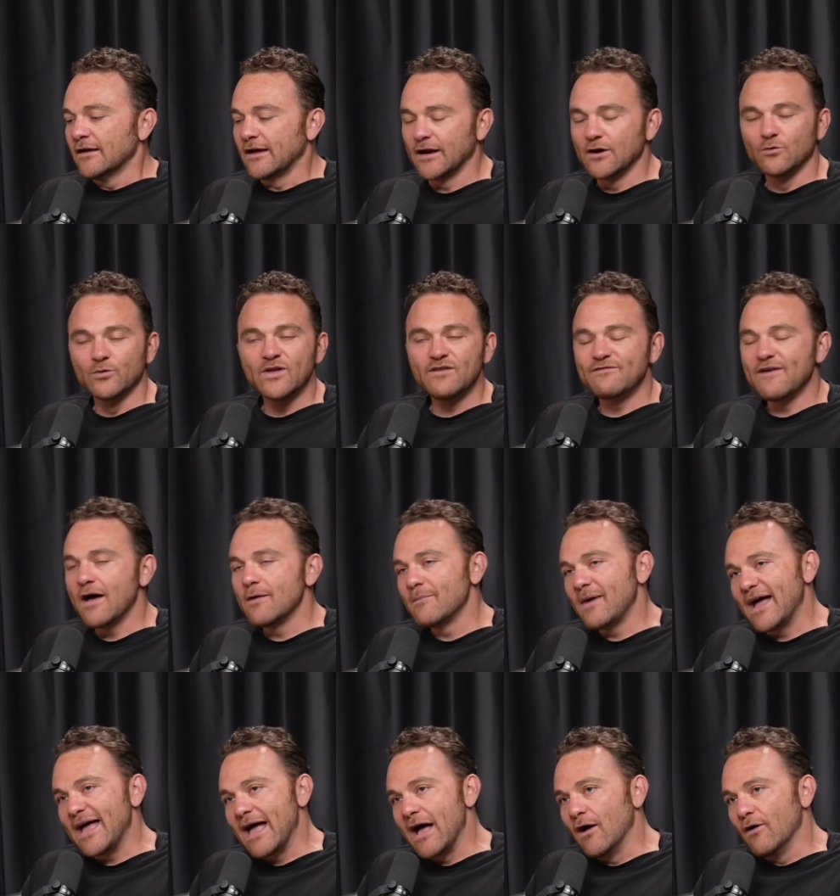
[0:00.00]
kind of refound
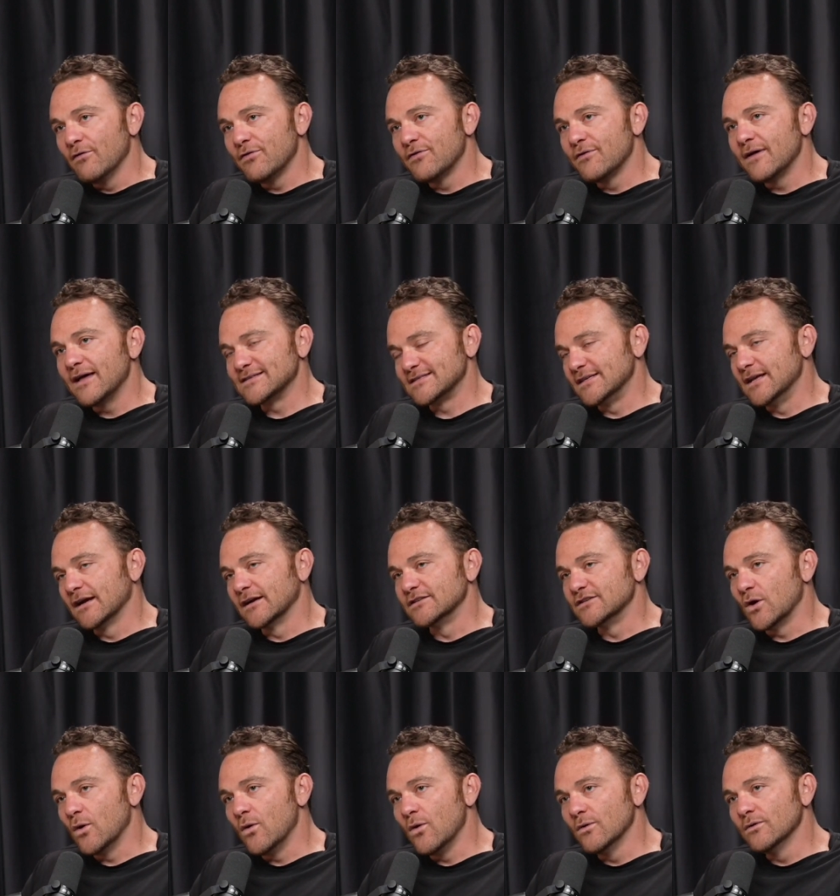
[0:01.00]
my health as a young
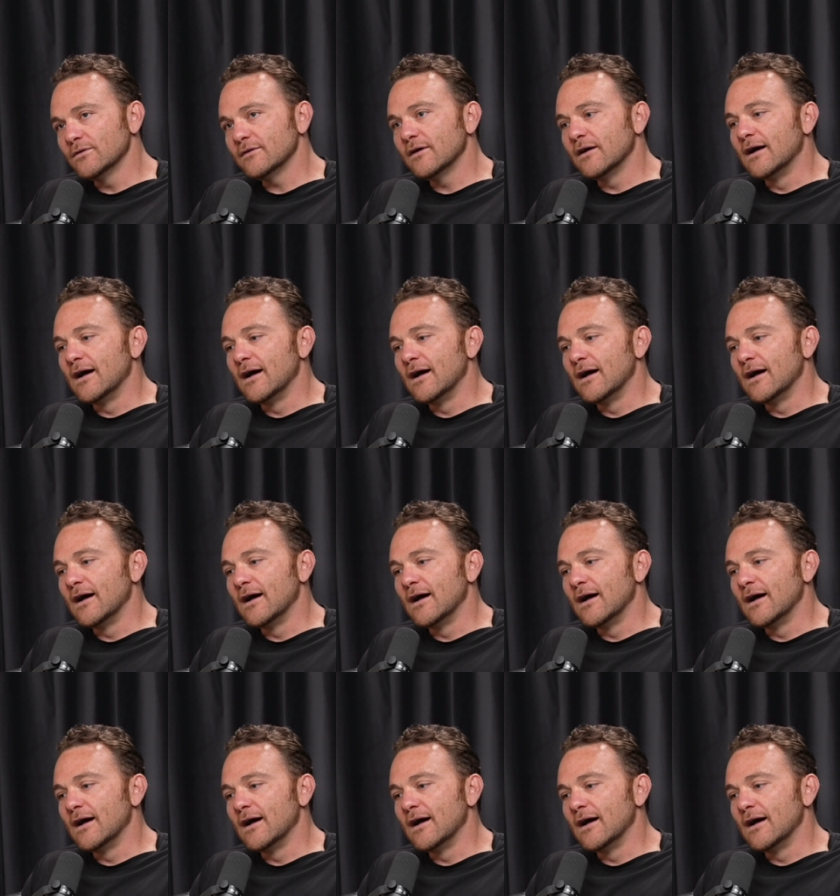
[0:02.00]
adult.